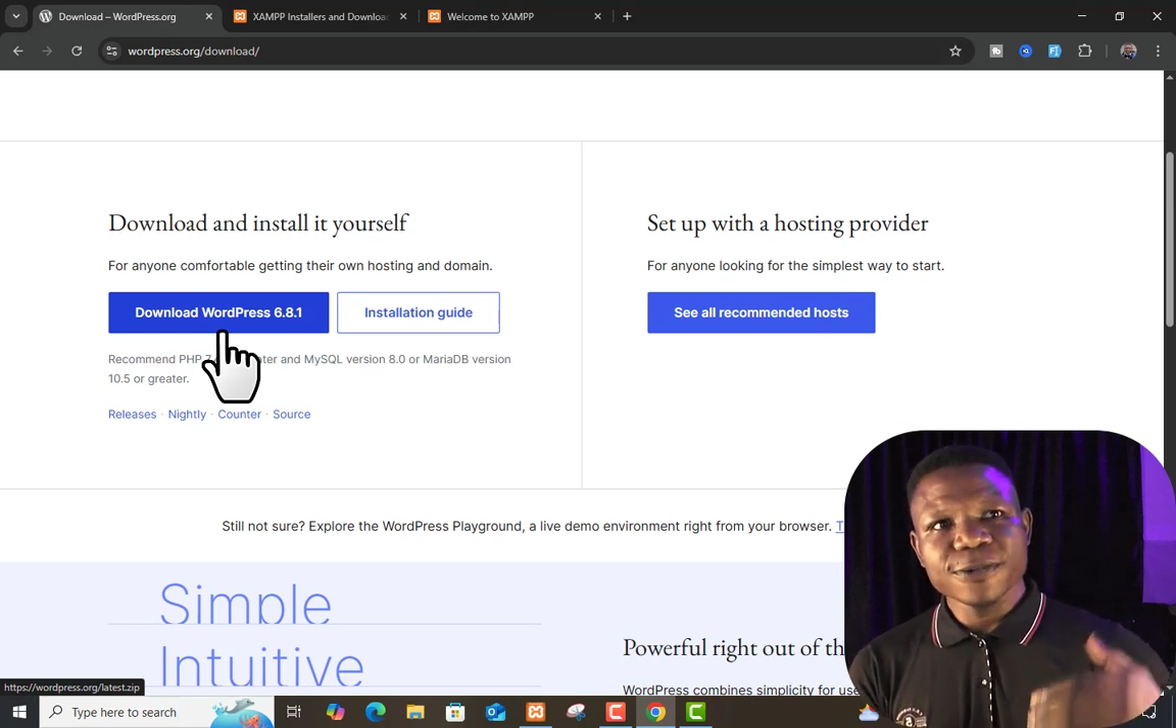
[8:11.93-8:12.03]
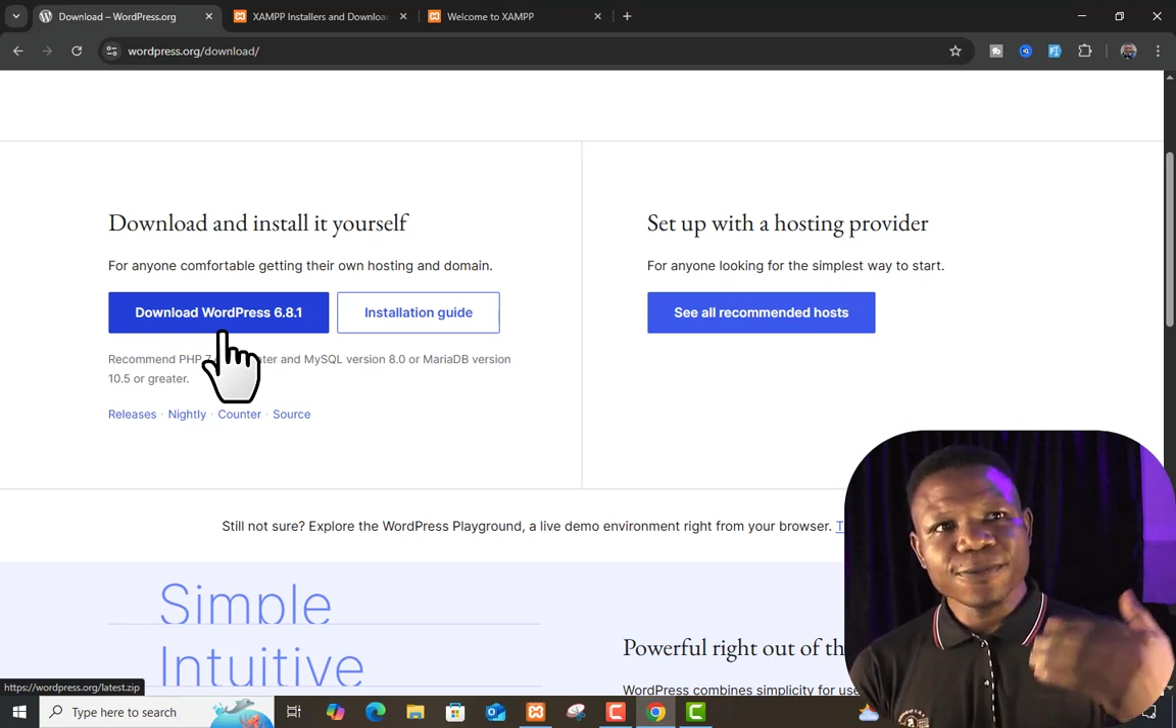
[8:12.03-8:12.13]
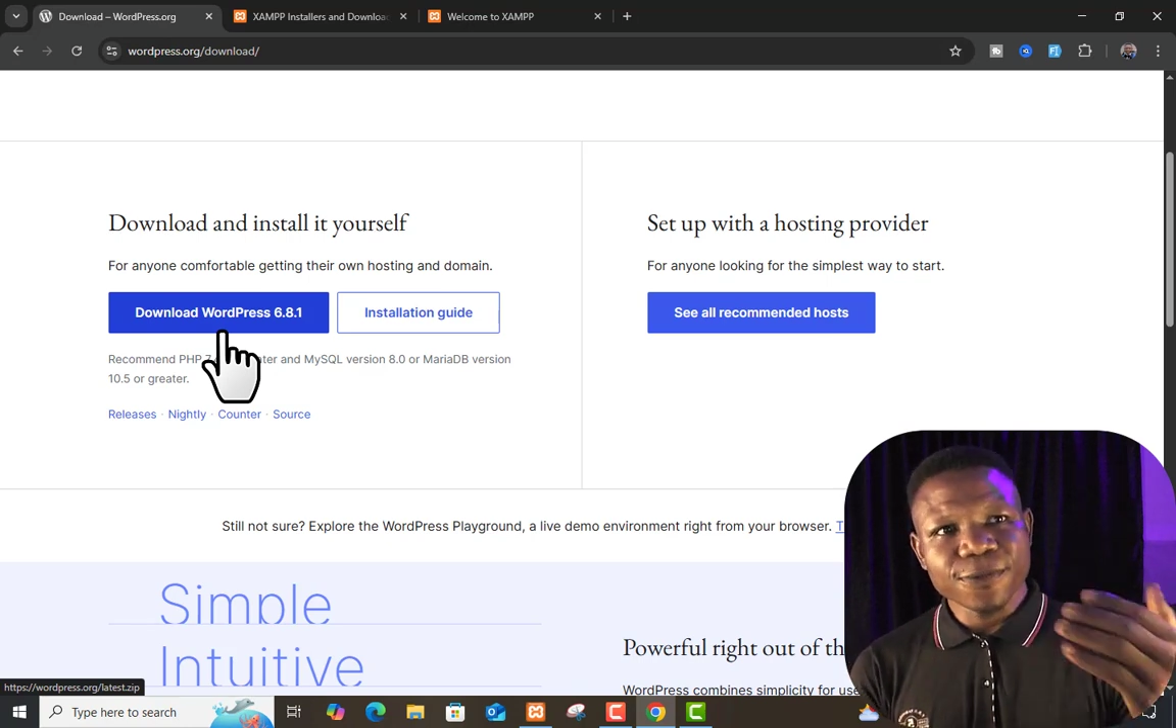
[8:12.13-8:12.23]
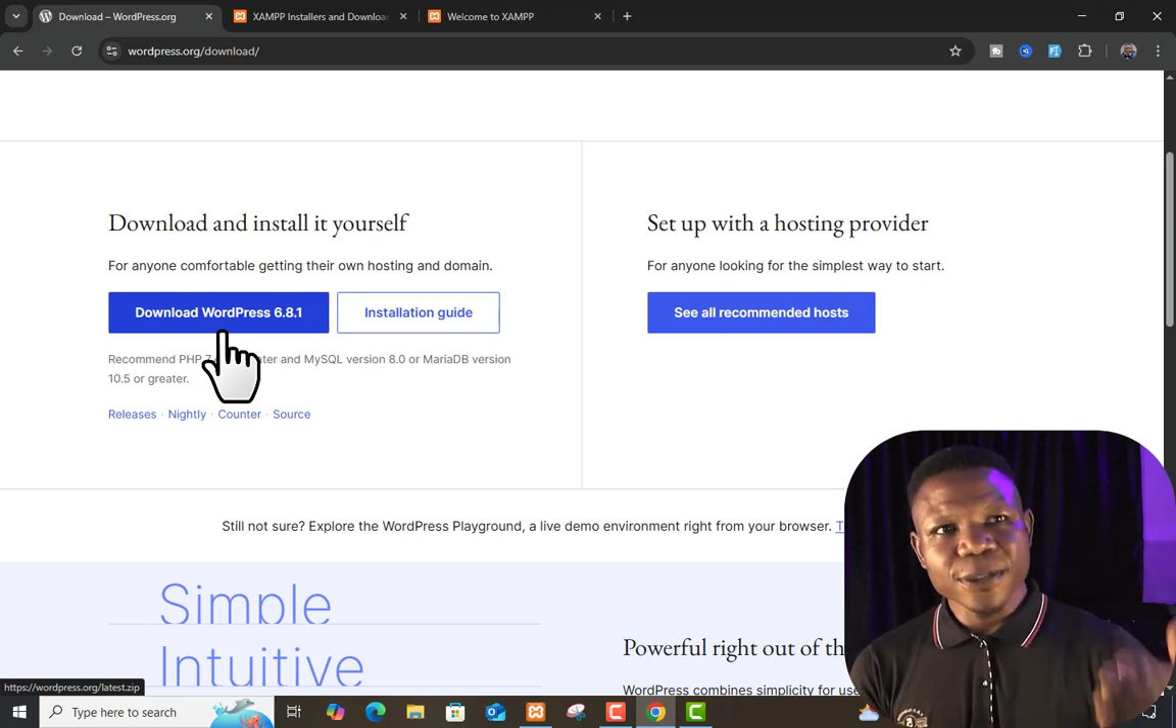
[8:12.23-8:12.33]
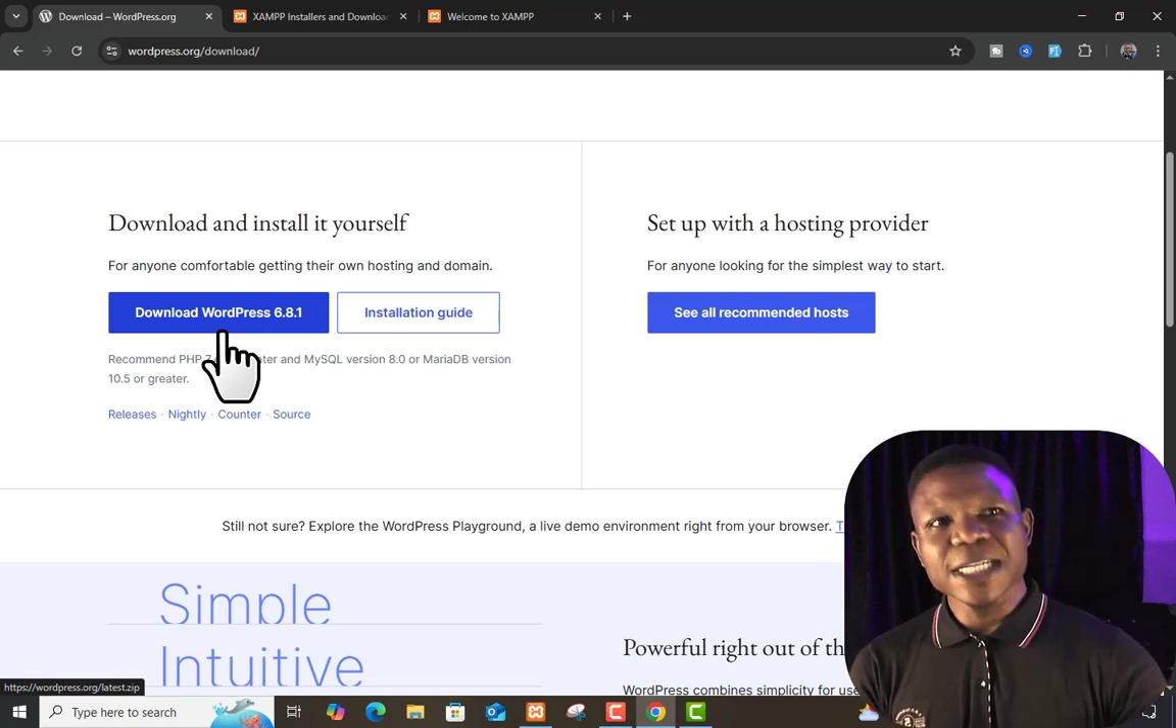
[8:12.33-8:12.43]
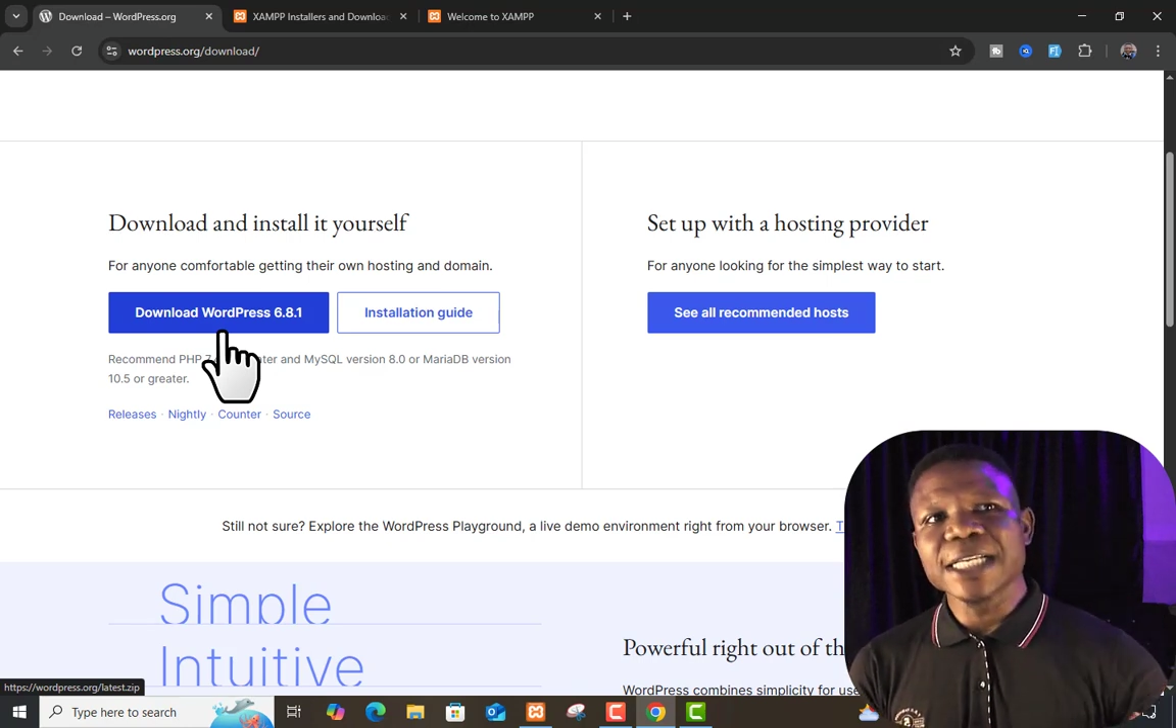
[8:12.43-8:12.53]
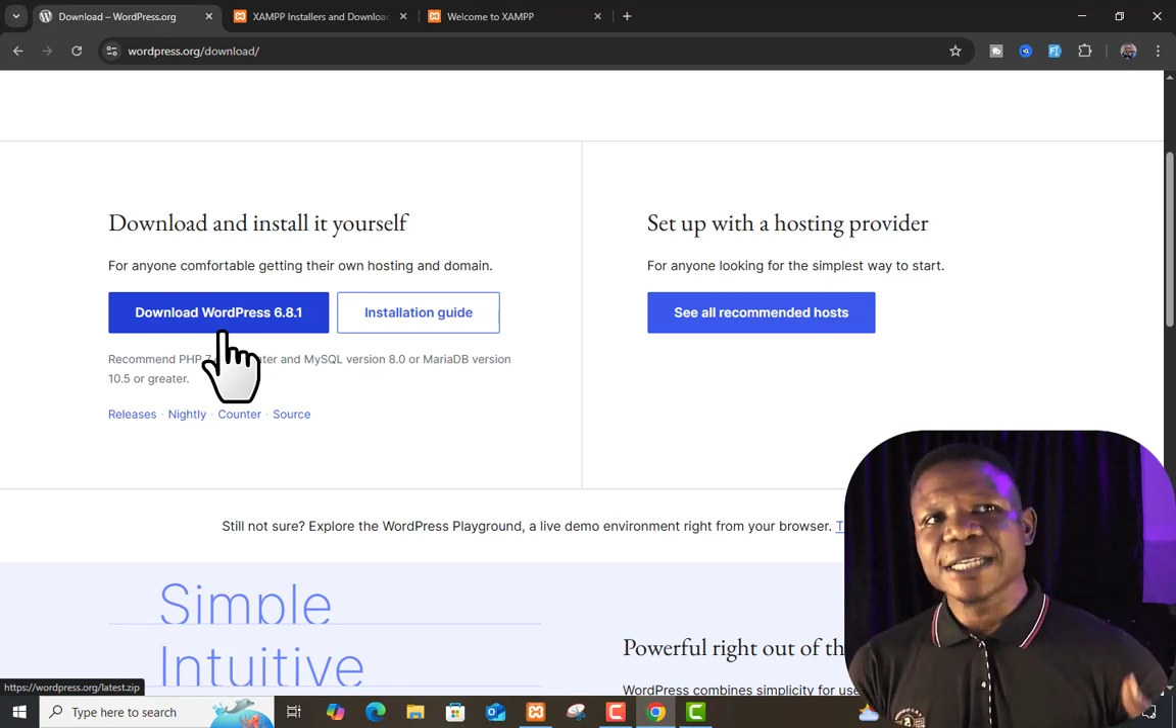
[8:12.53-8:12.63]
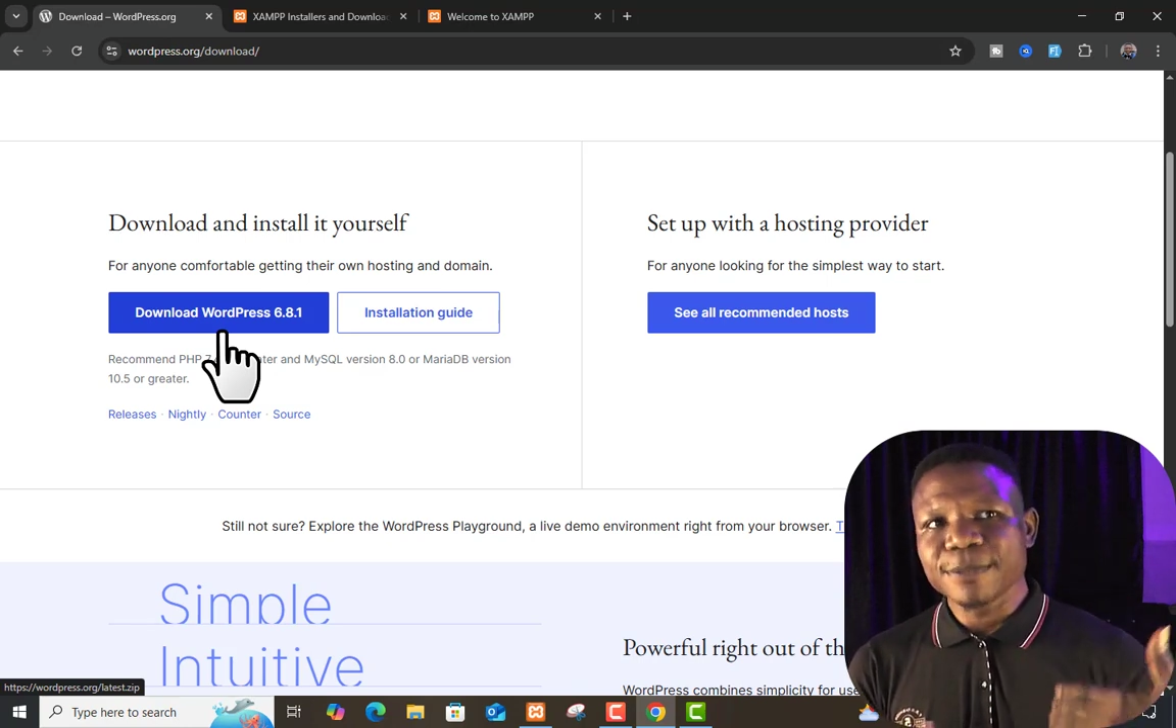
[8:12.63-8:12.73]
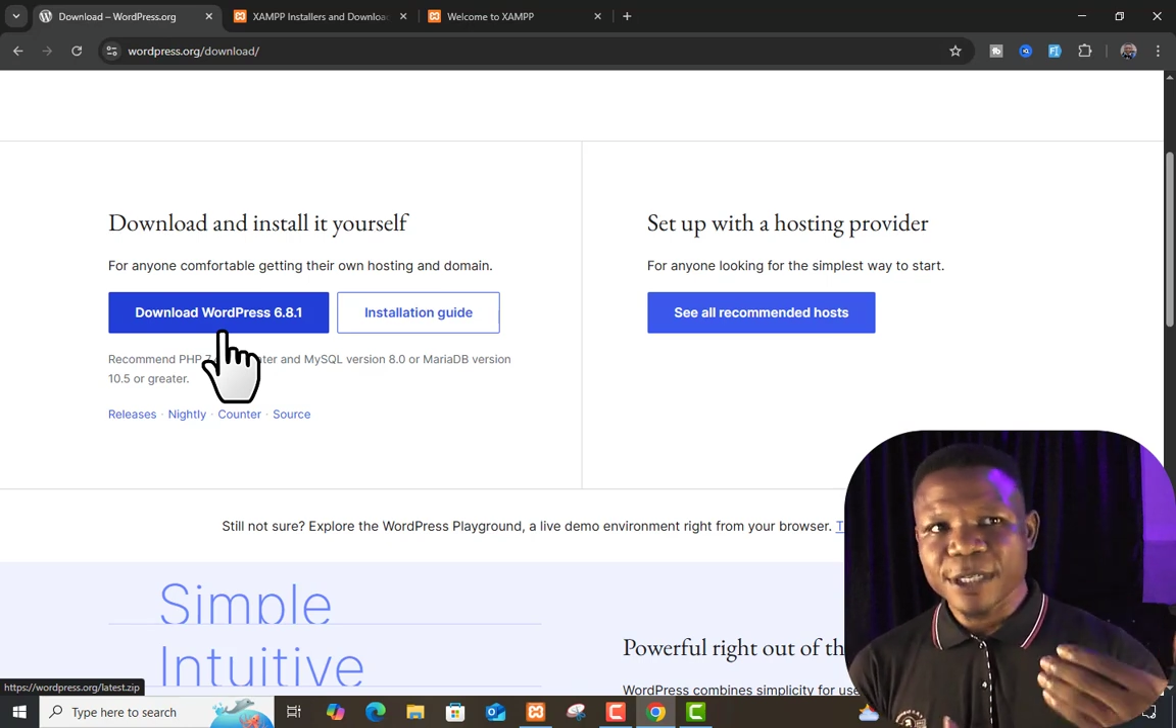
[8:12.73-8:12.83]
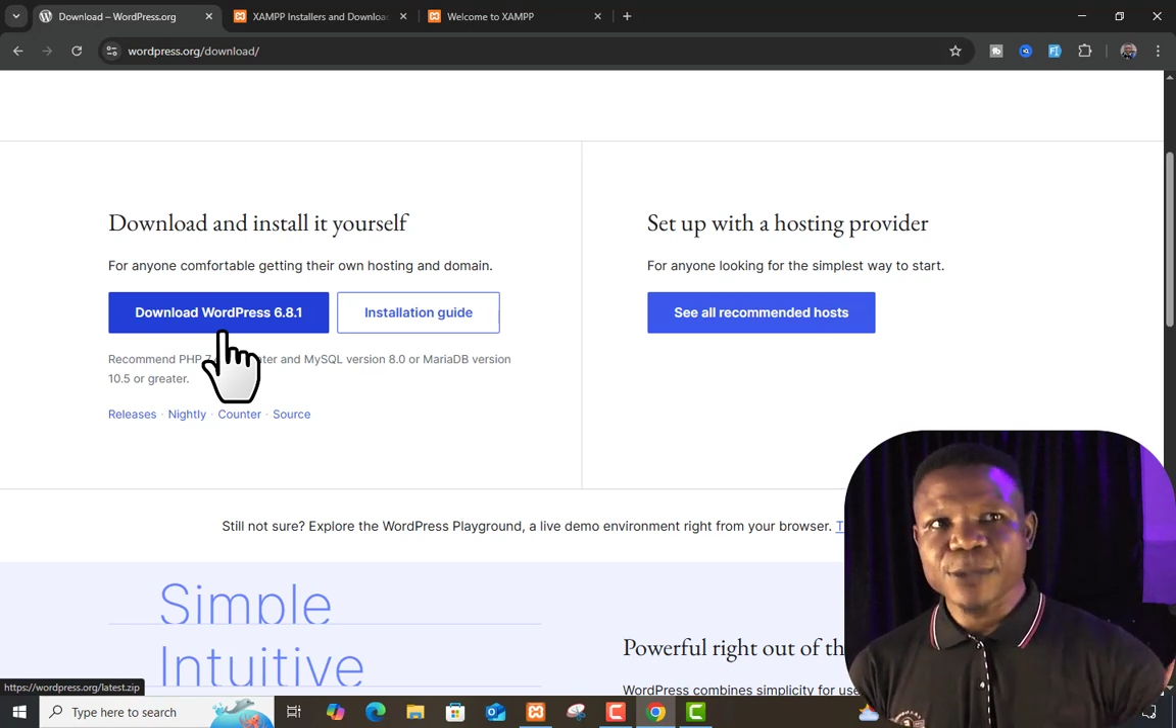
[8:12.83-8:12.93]
for
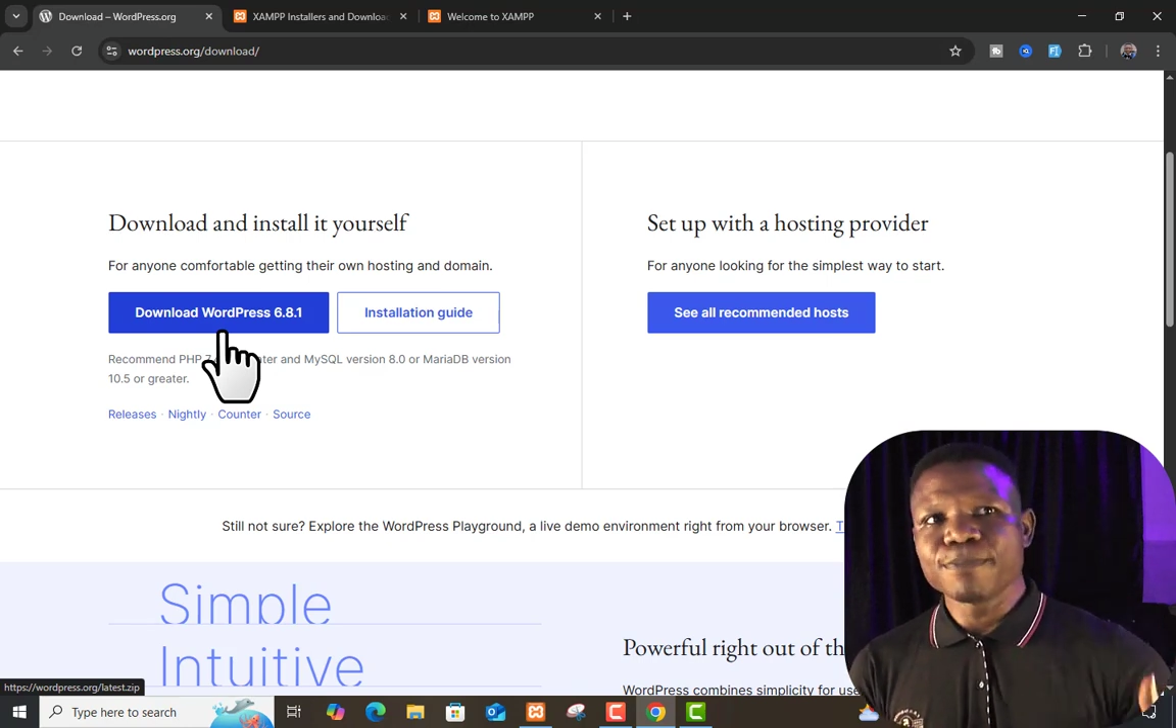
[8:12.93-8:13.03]
database